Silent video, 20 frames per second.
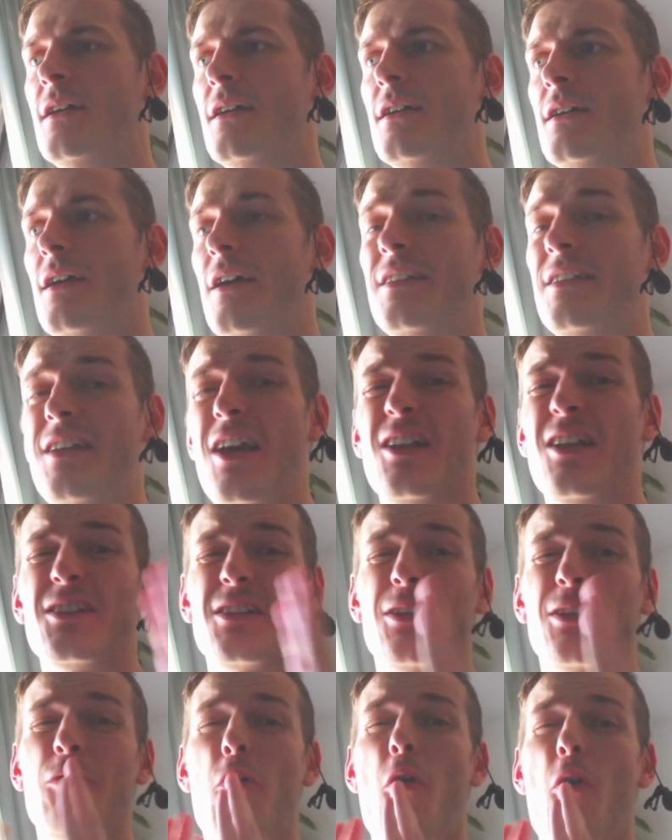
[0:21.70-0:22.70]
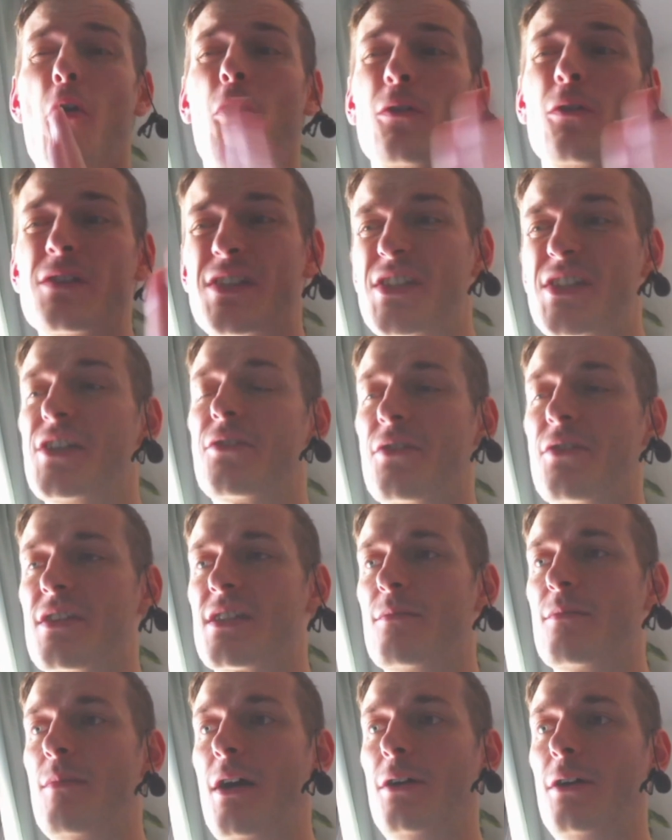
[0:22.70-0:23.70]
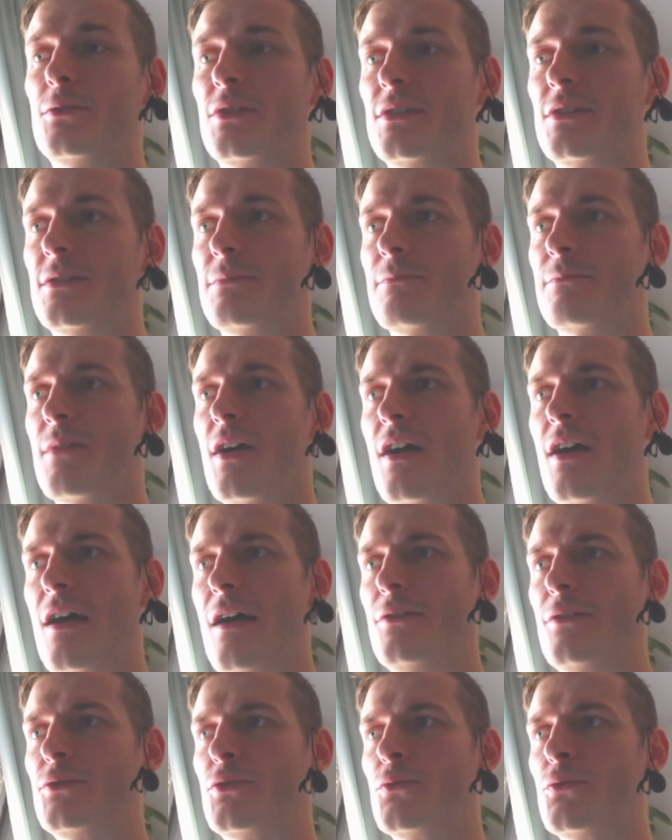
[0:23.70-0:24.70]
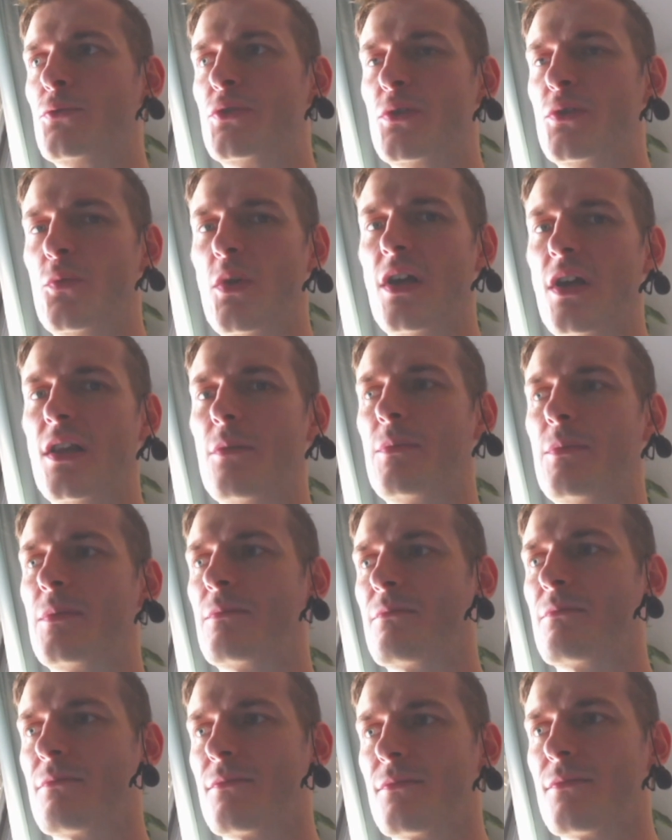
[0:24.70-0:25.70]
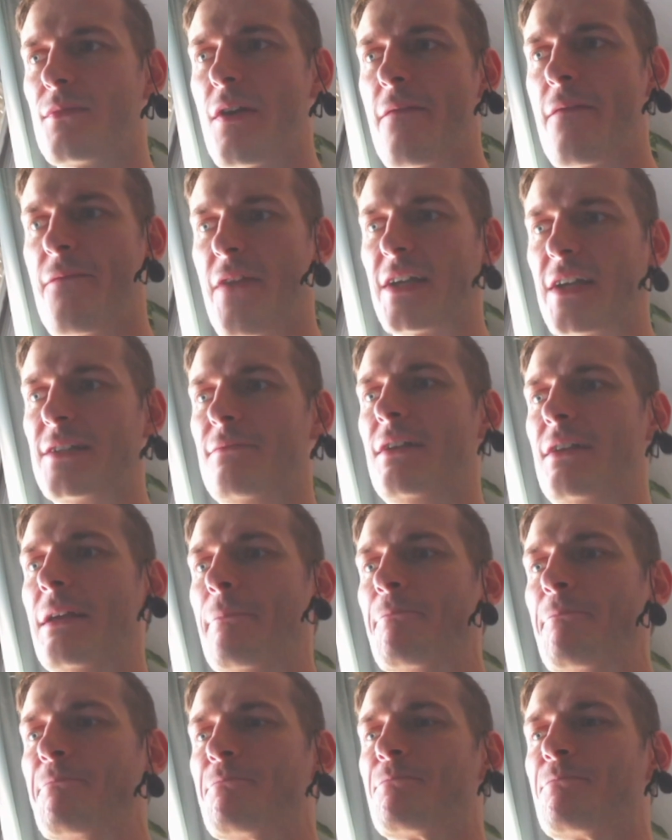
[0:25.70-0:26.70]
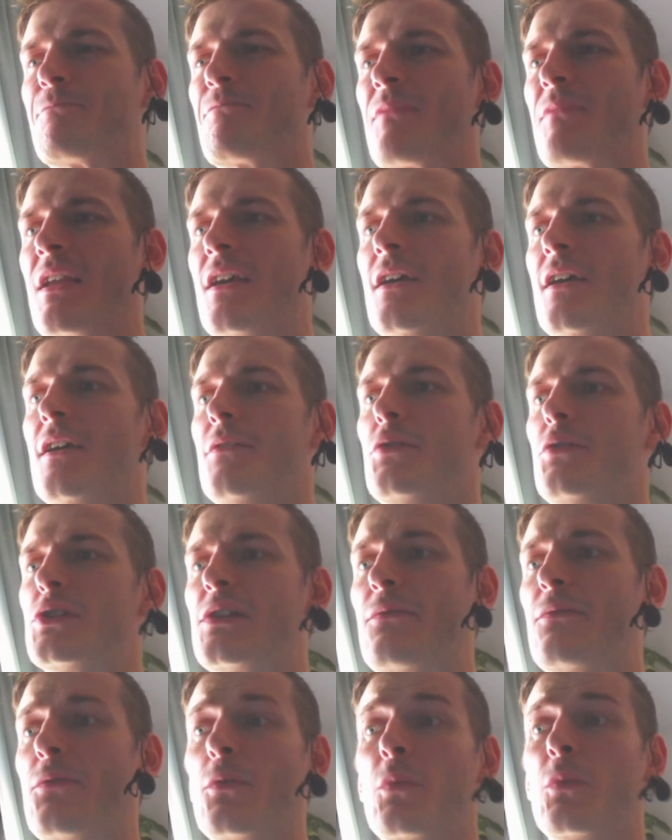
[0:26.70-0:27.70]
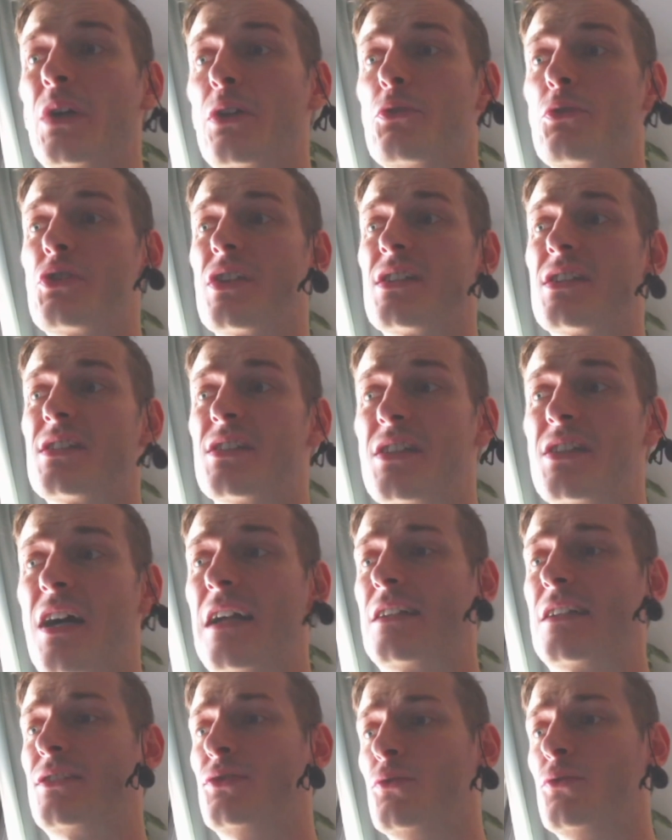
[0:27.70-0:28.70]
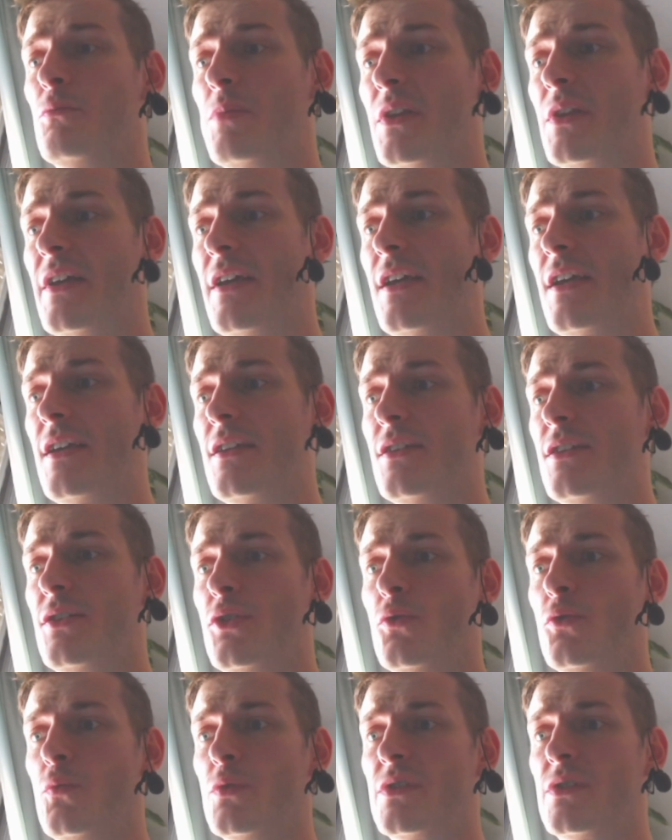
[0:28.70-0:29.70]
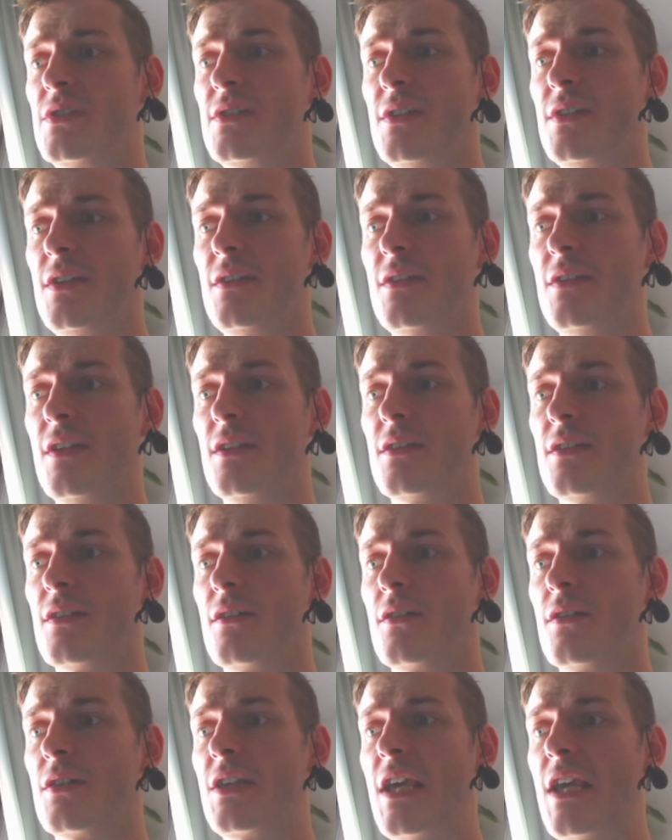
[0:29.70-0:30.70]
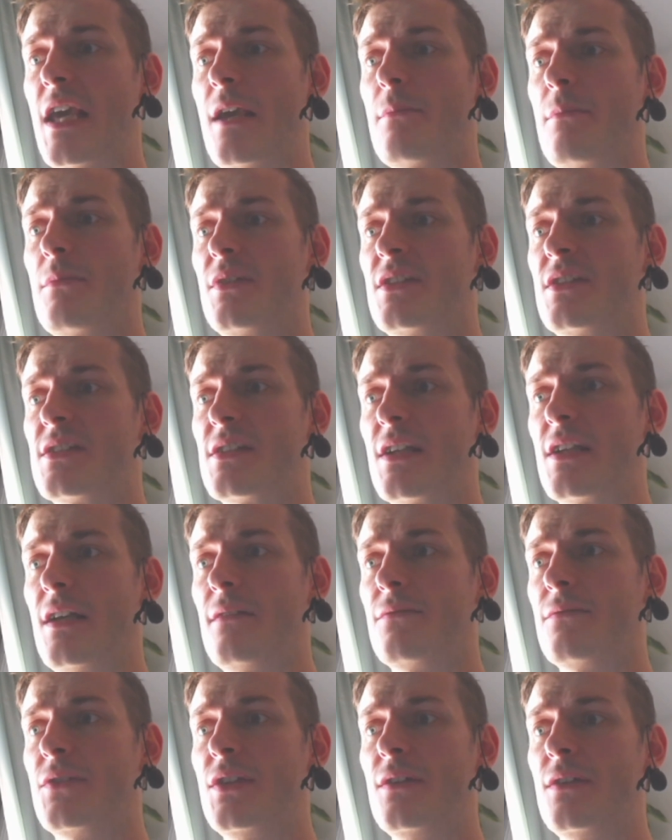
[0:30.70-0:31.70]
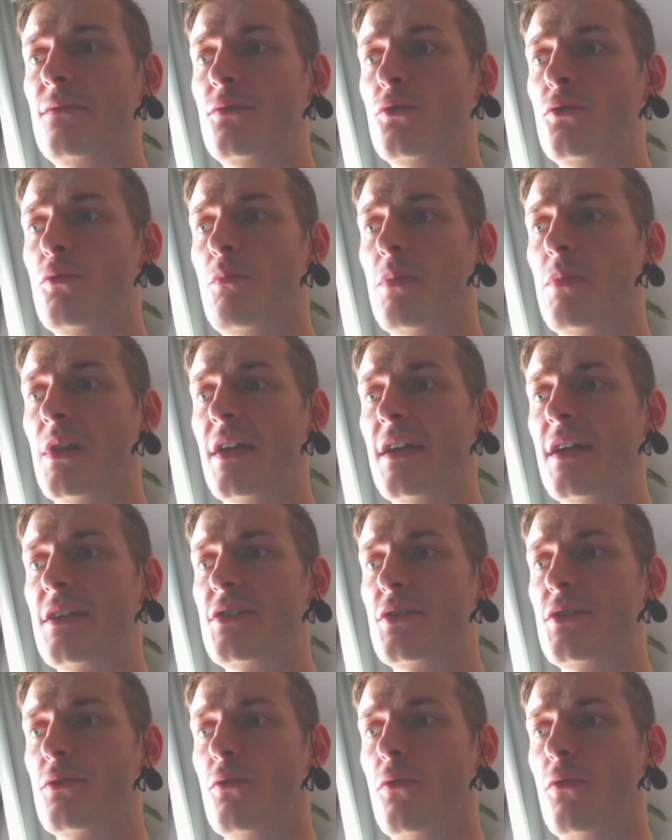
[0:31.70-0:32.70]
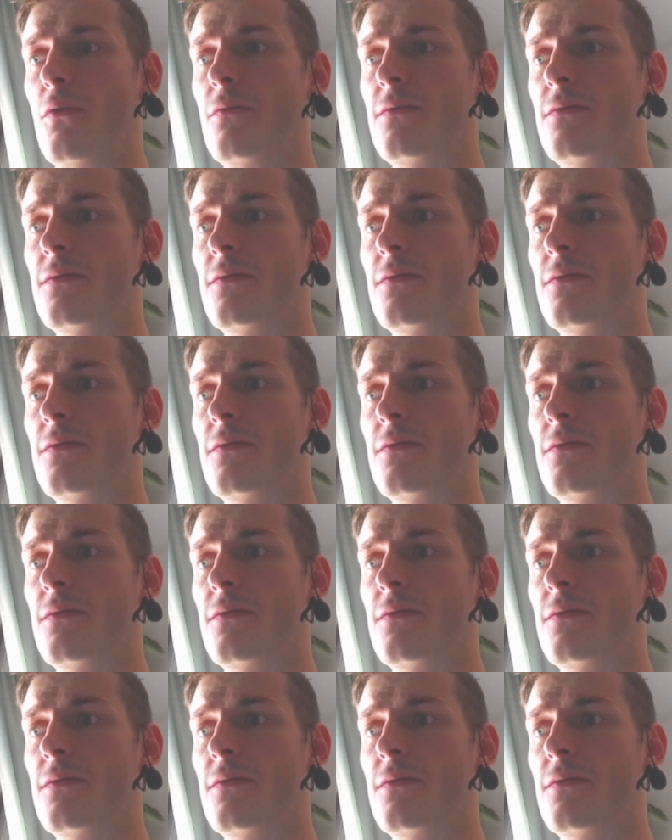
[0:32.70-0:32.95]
And I'll tell you all secrets about it, how to develop effectively. First of all, when you just start to play, you would see that a game itself gives you plenty of